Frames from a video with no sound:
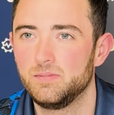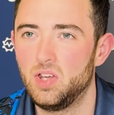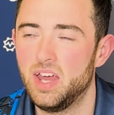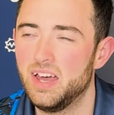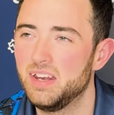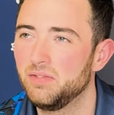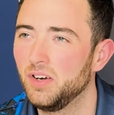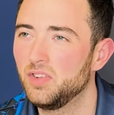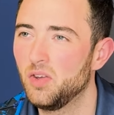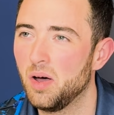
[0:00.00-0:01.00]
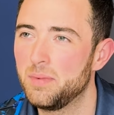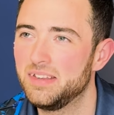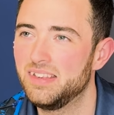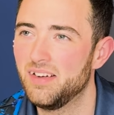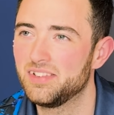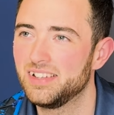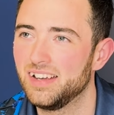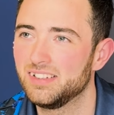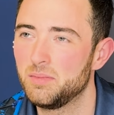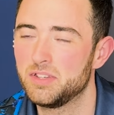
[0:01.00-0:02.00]
Yeah, and if I do, I'd be devastated
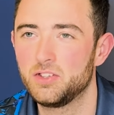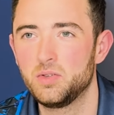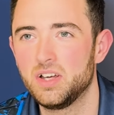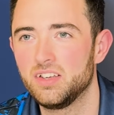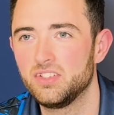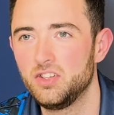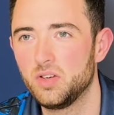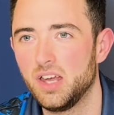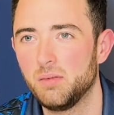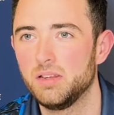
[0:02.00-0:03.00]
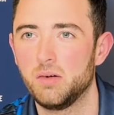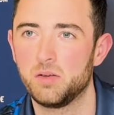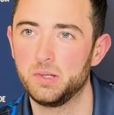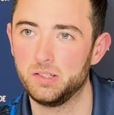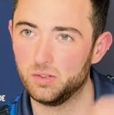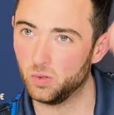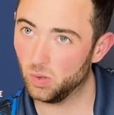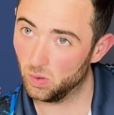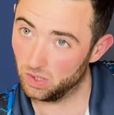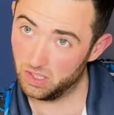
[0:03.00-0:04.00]
because I missed two darts in the UK, and that would have been
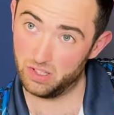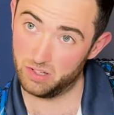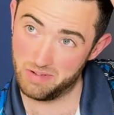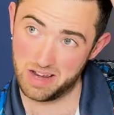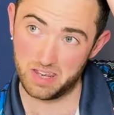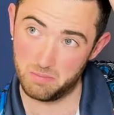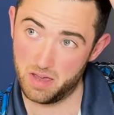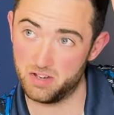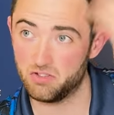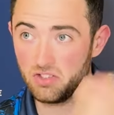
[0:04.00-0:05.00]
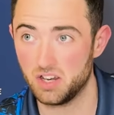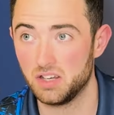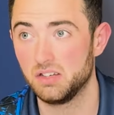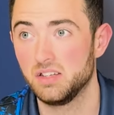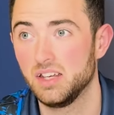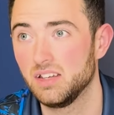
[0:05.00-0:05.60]
all the ranking majors done